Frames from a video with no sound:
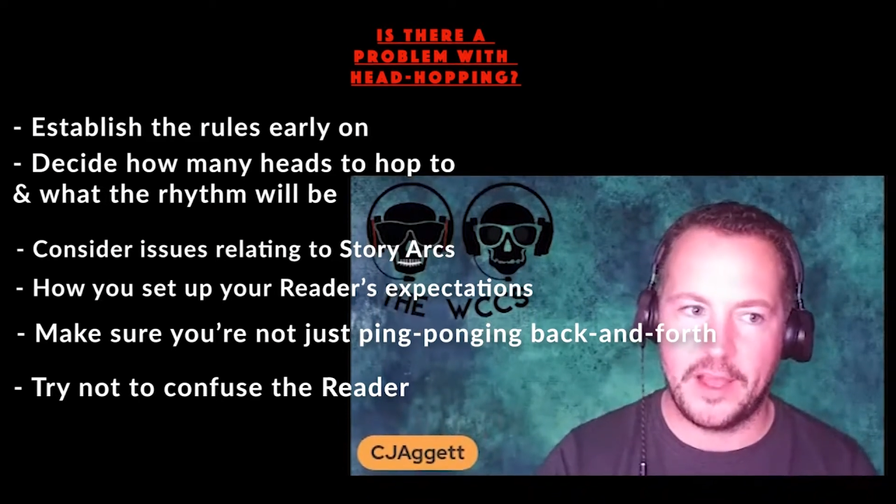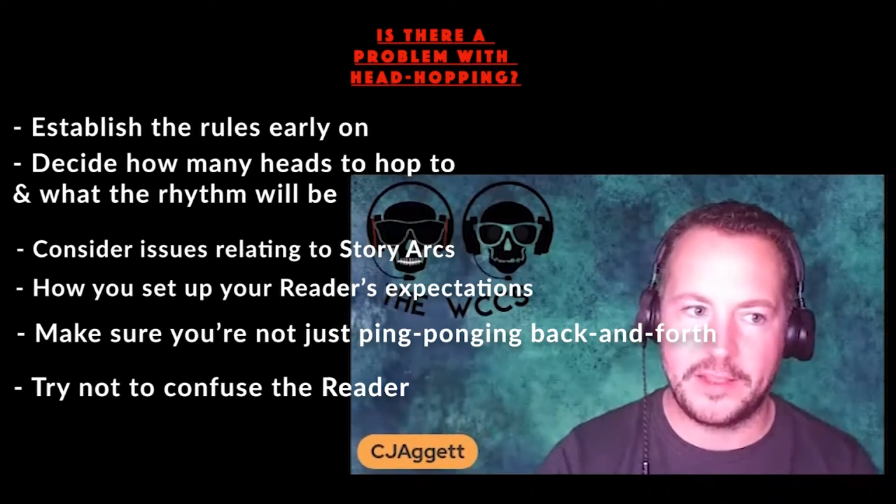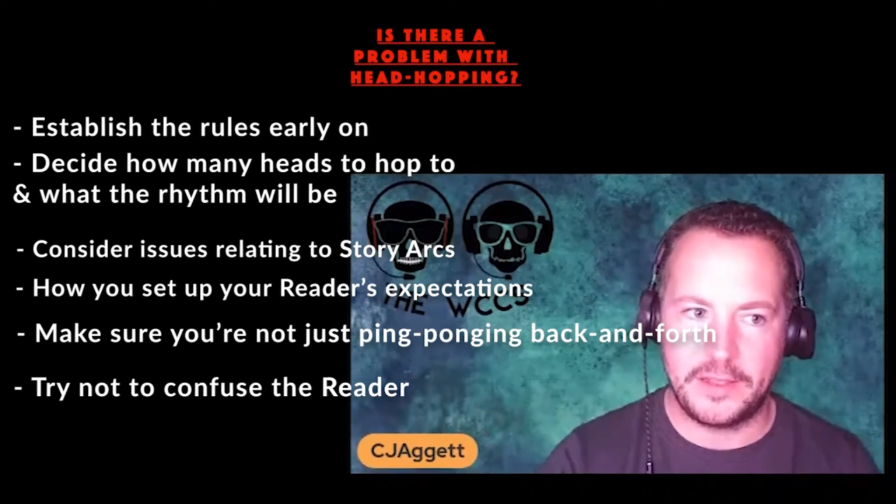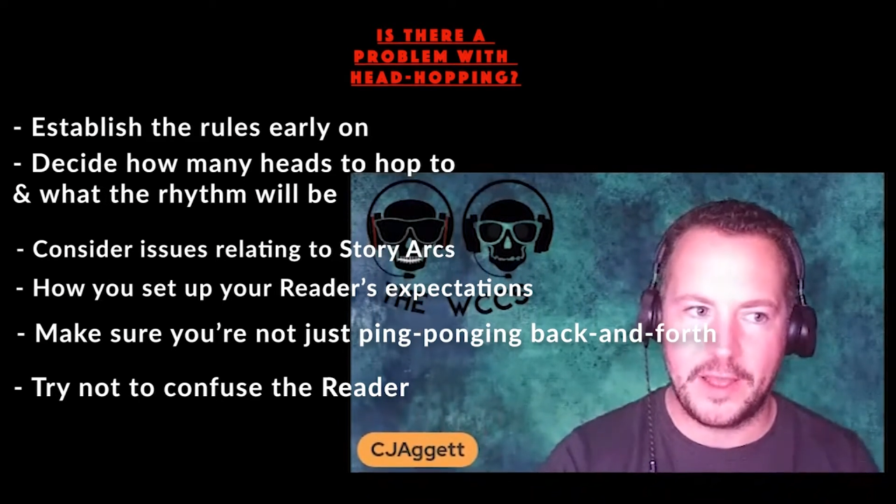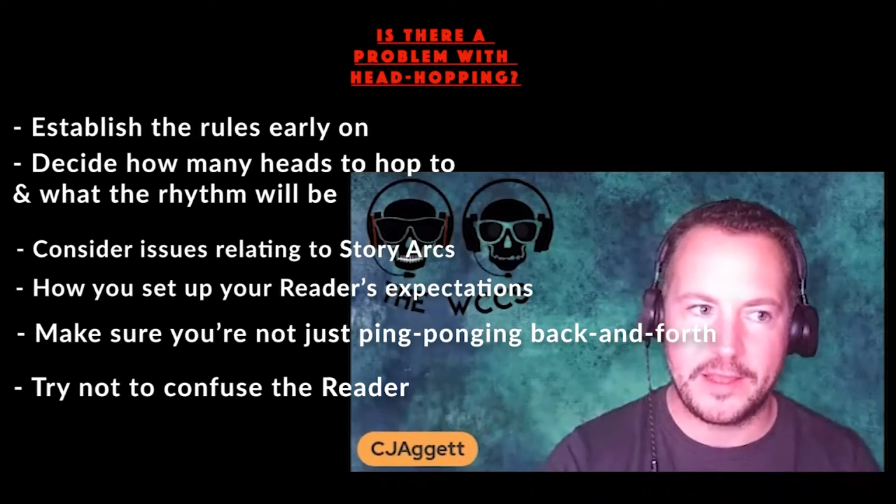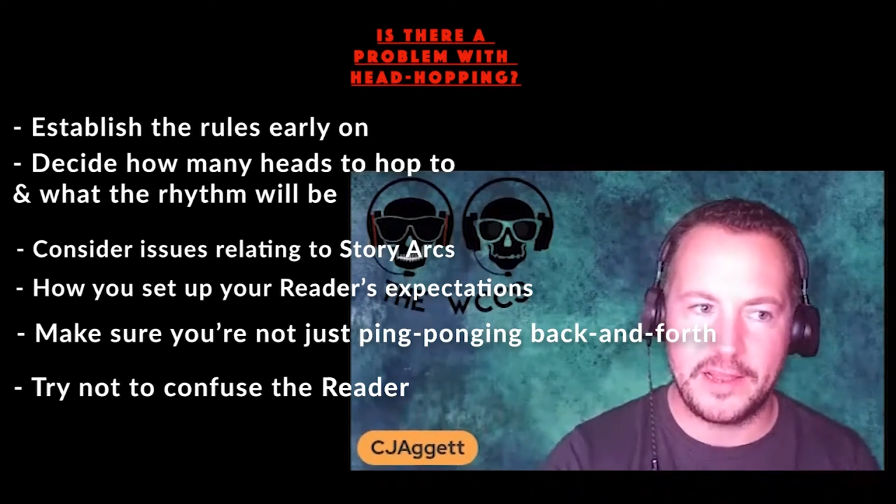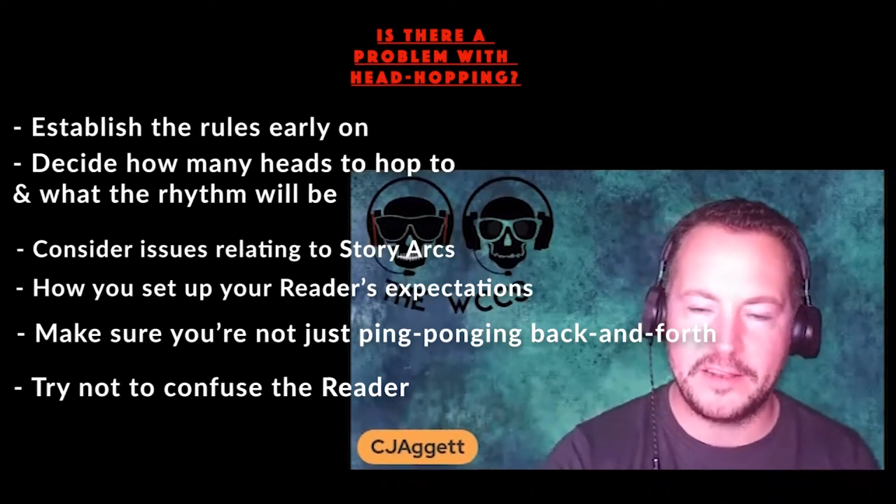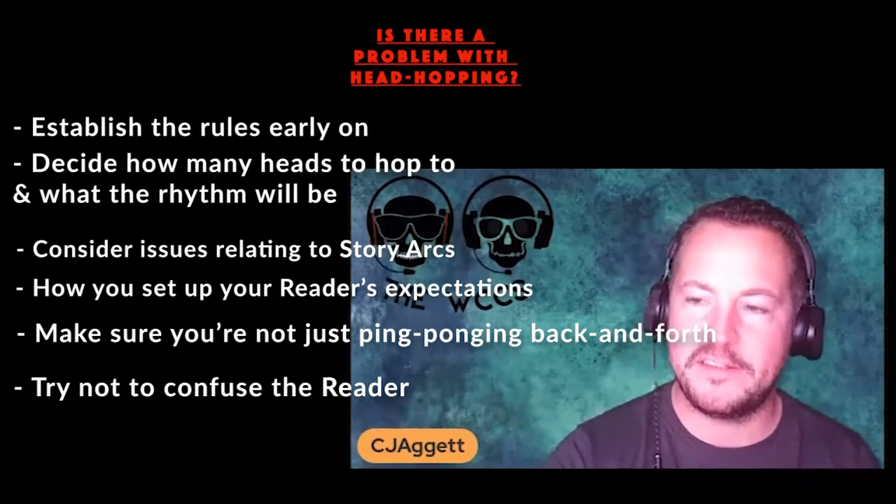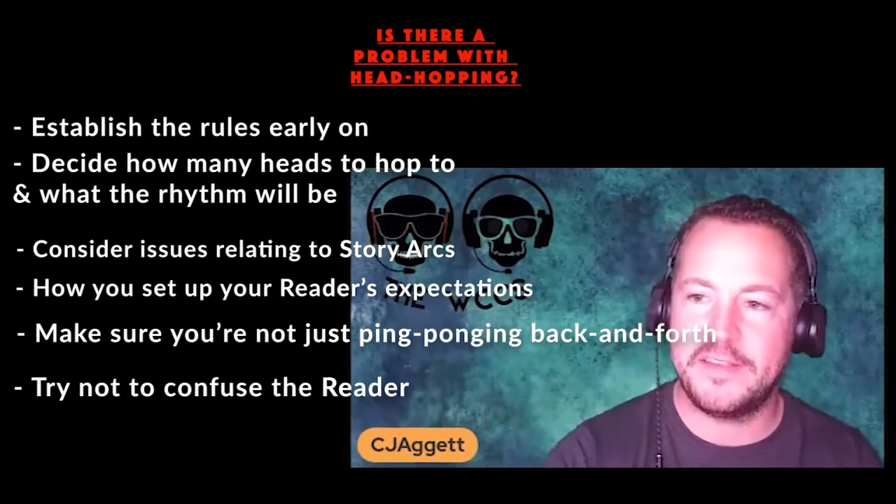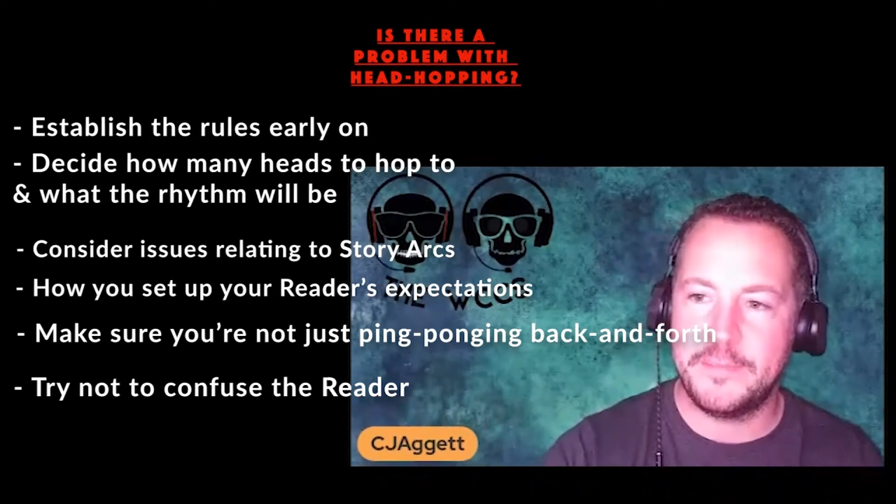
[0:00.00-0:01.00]
I'd
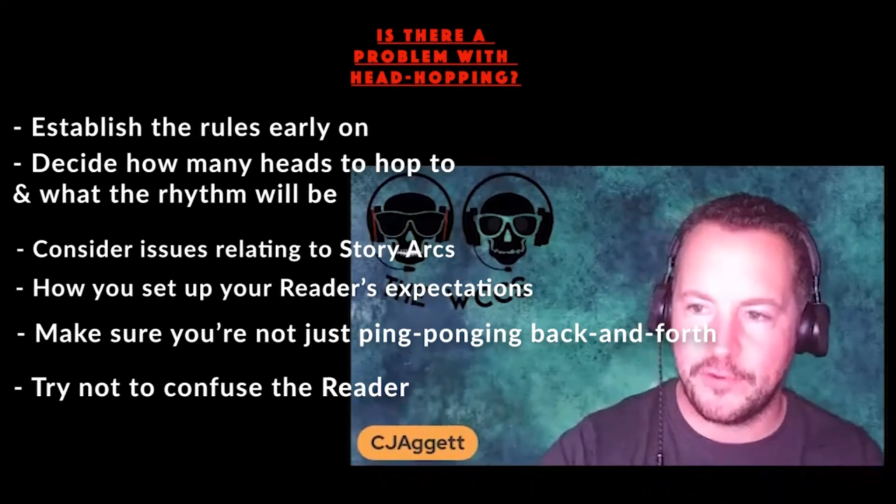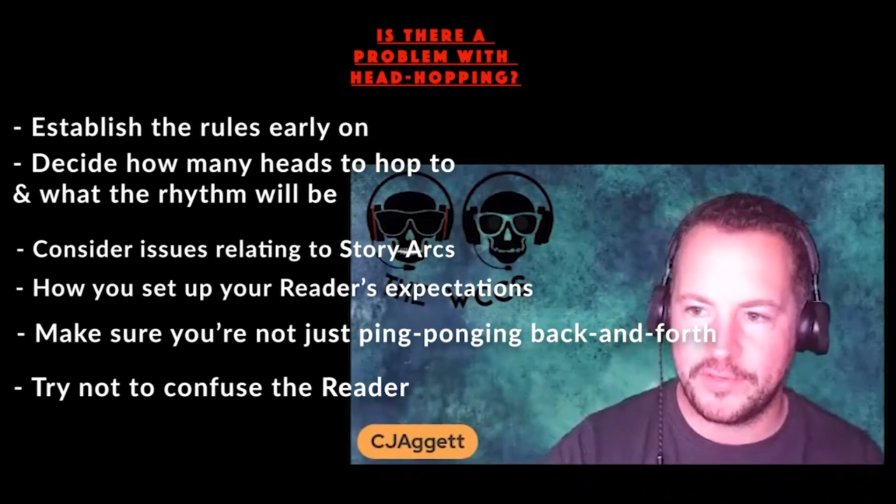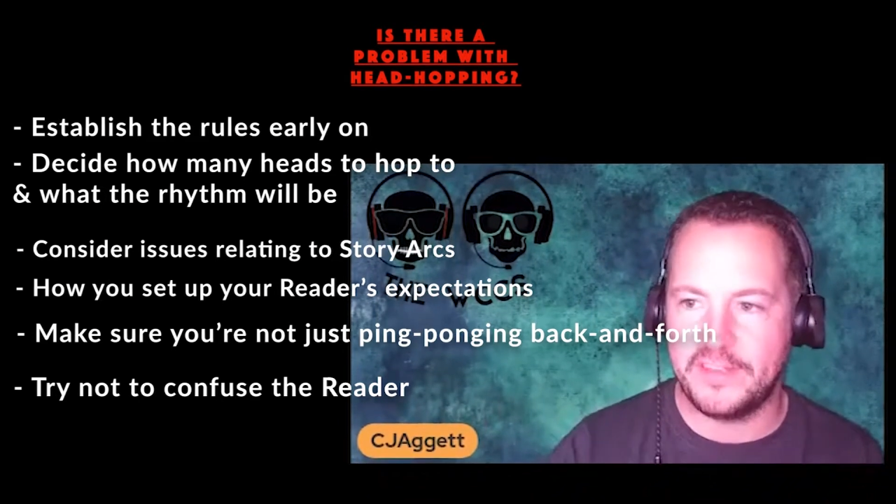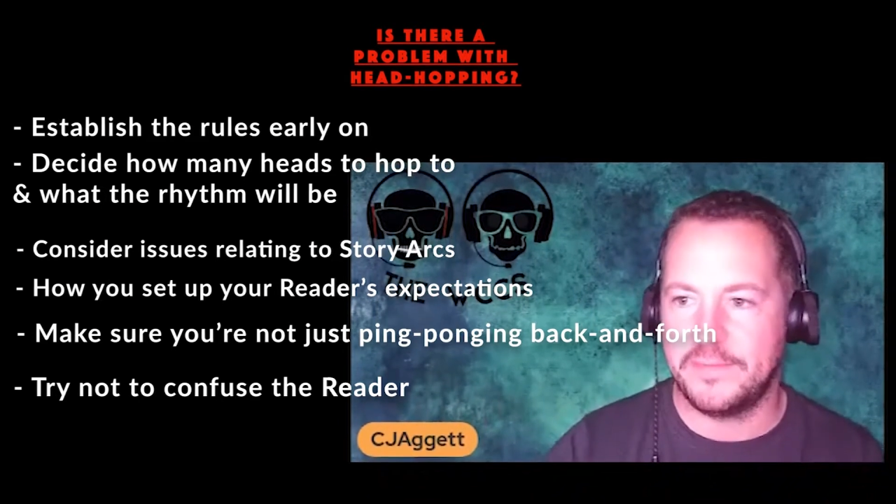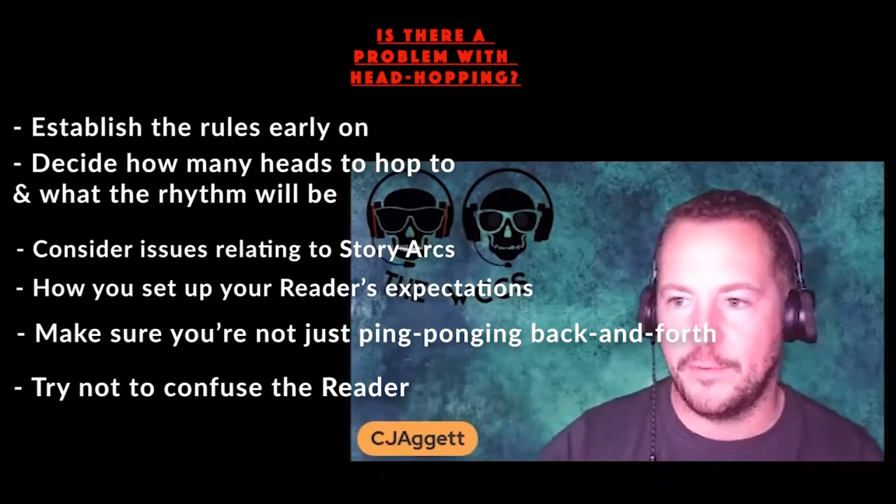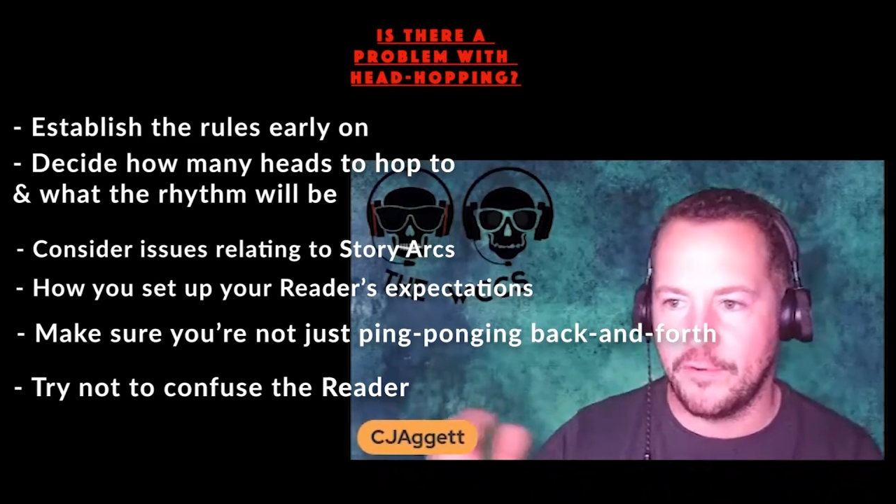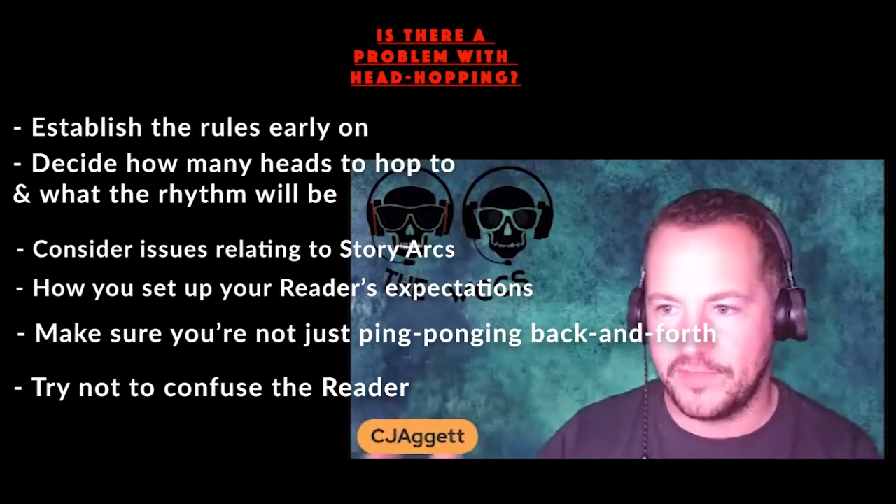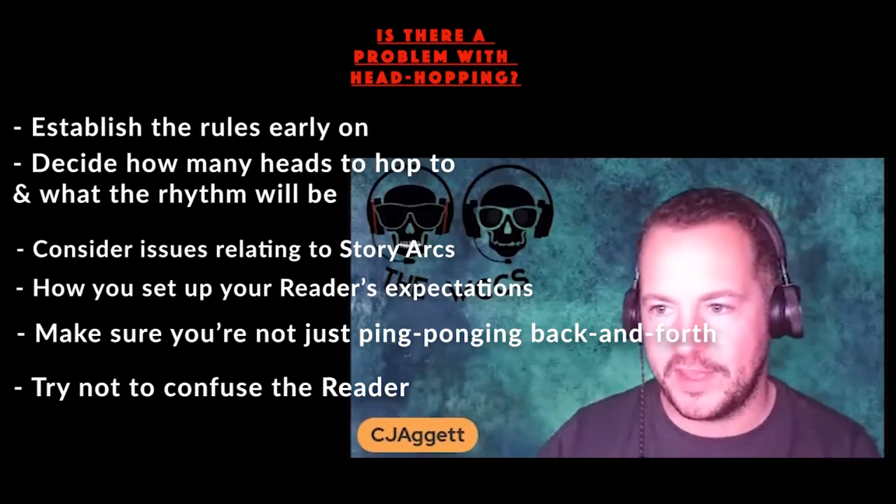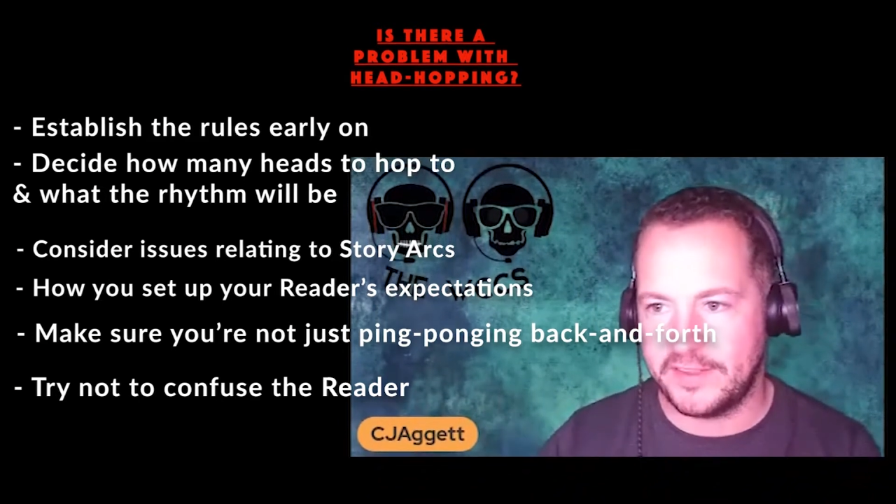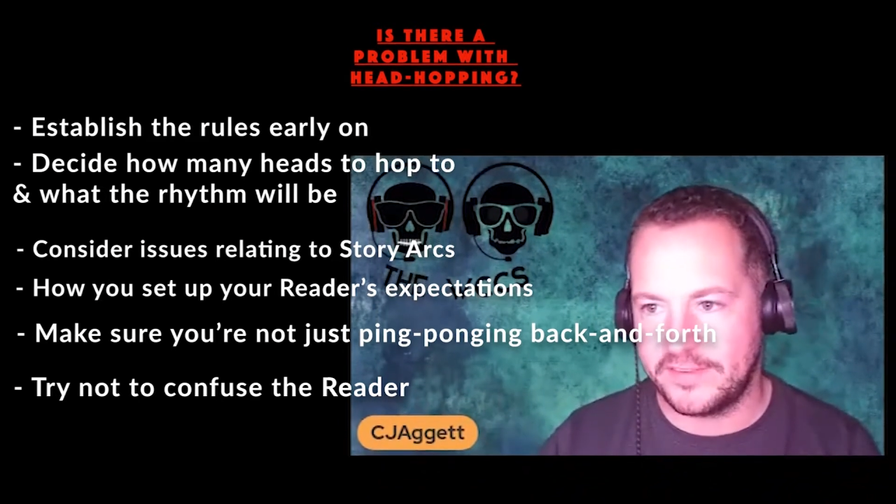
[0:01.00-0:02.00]
like to see more of this and more
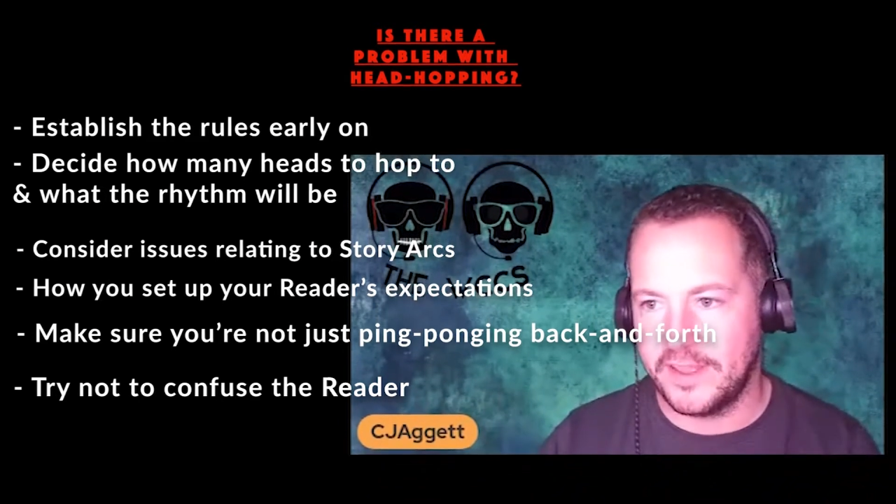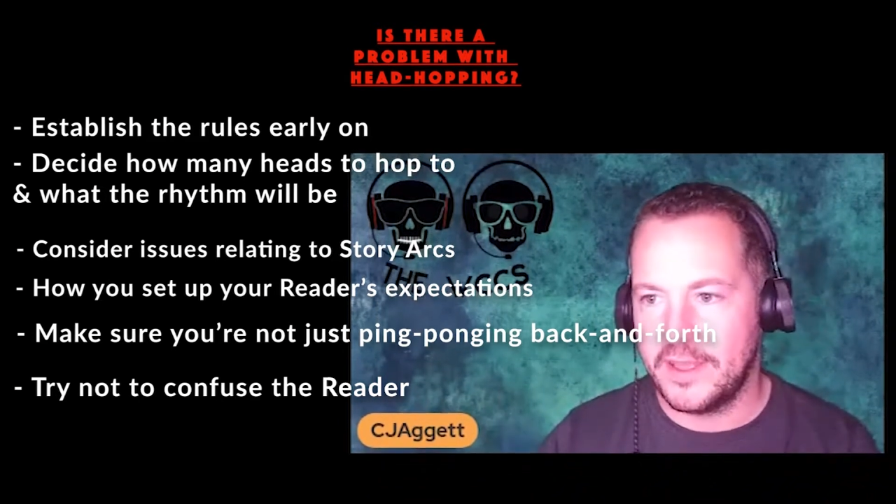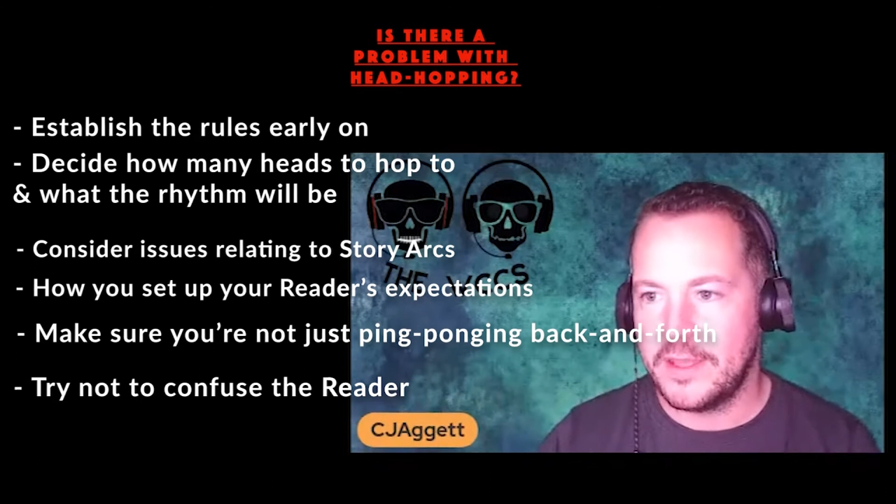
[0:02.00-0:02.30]
of this,